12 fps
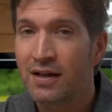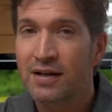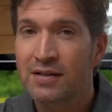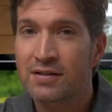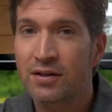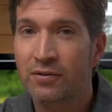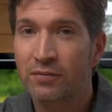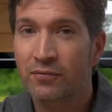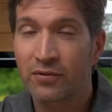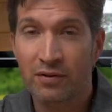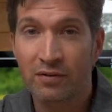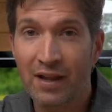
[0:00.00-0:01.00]
So
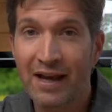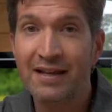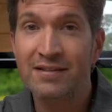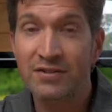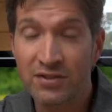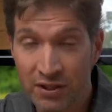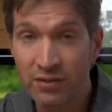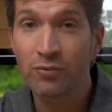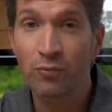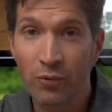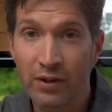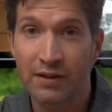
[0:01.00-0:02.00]
for the last
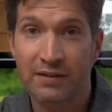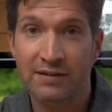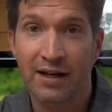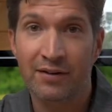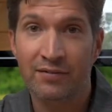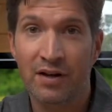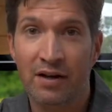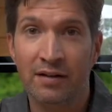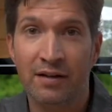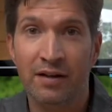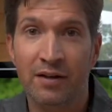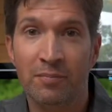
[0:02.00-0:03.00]
2 weeks I've
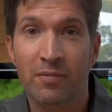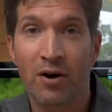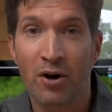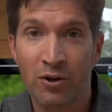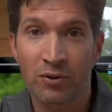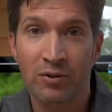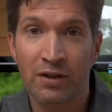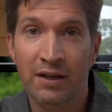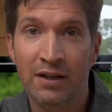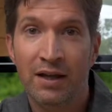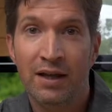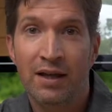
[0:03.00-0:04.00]
gotten up
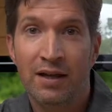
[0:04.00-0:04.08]
early.